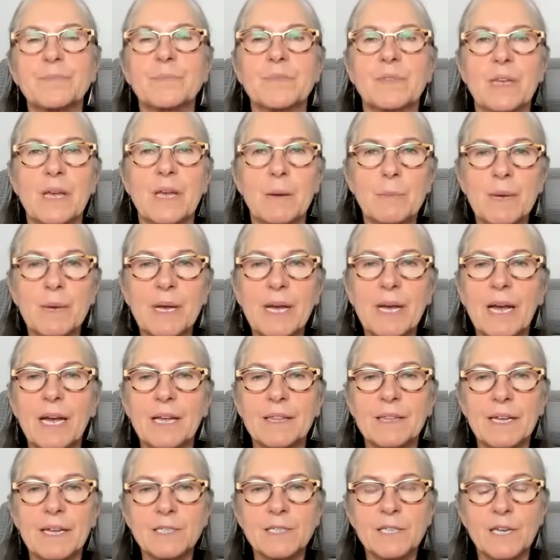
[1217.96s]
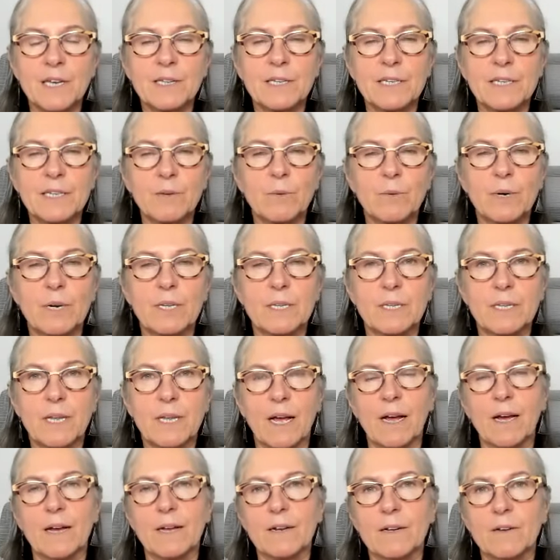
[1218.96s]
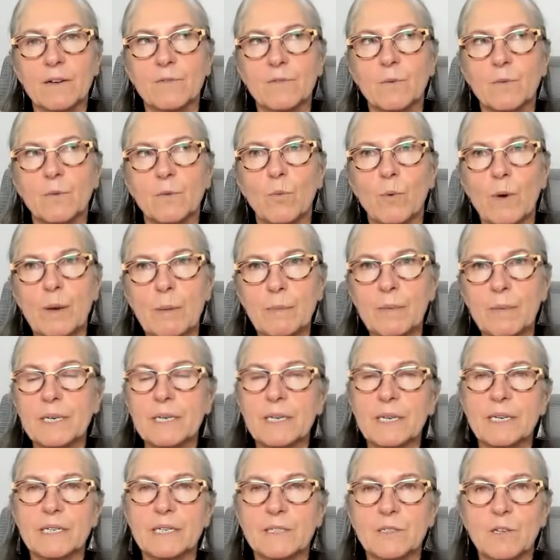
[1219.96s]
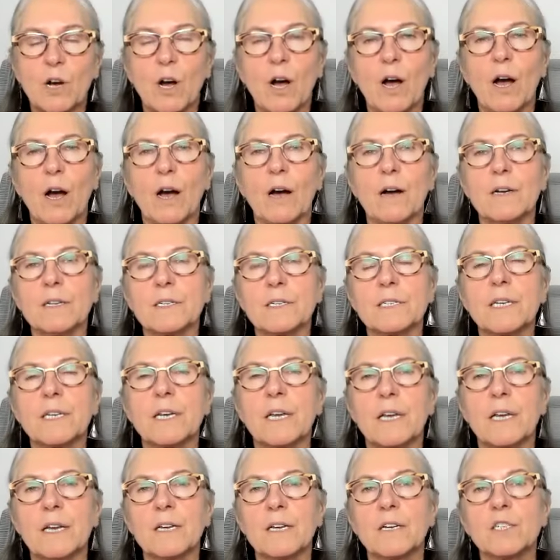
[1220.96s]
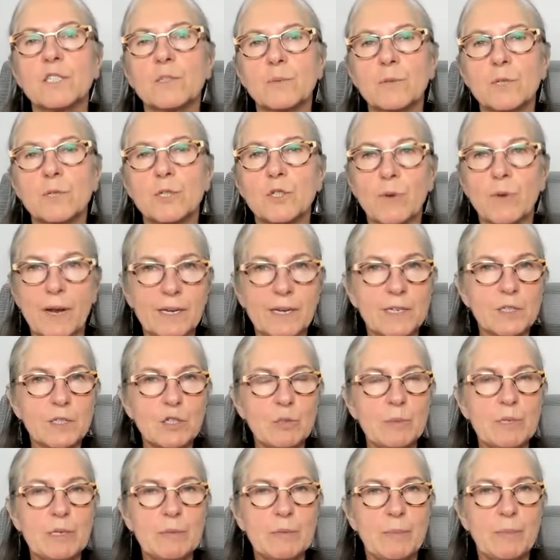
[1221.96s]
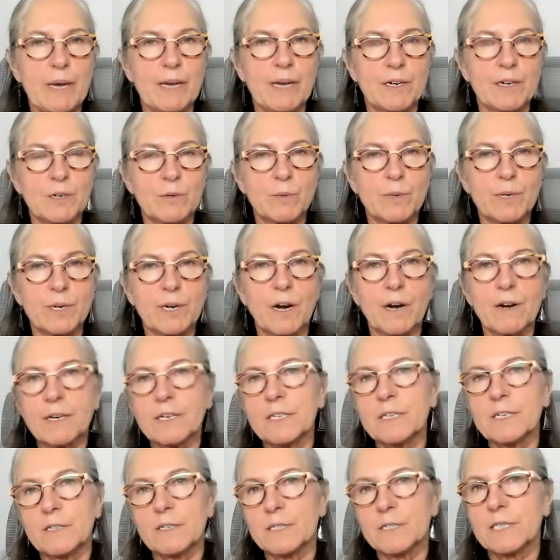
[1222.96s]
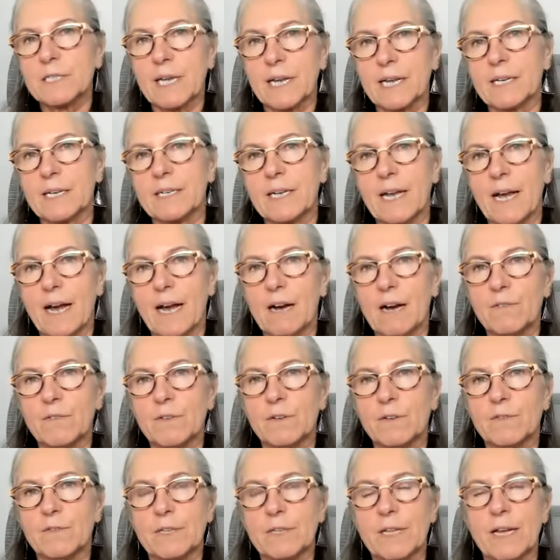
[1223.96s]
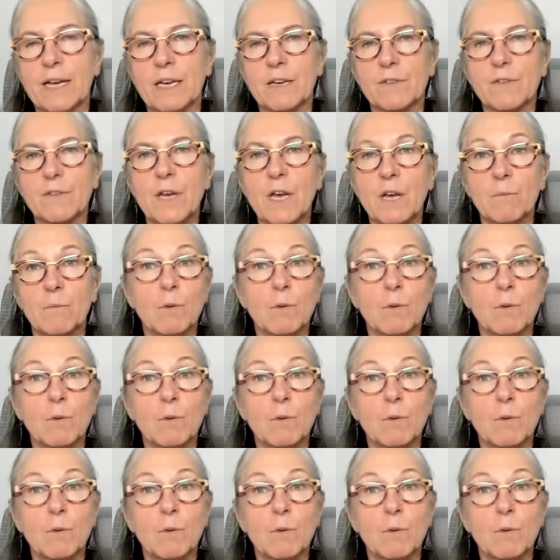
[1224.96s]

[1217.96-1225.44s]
Yep. And that's, I think, where a lot of women get caught, because we're trying to be better. We are in our second half of life.